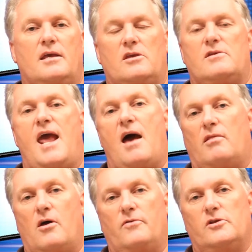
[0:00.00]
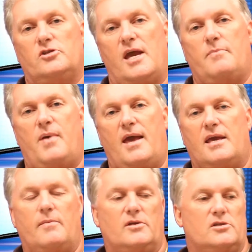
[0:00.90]
you download the JPEG
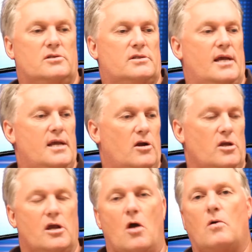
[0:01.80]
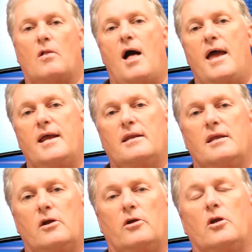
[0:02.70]
images, say, here you go, client,
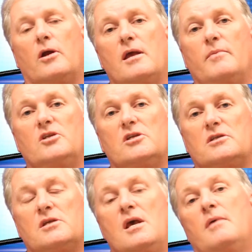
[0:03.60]
here are your images,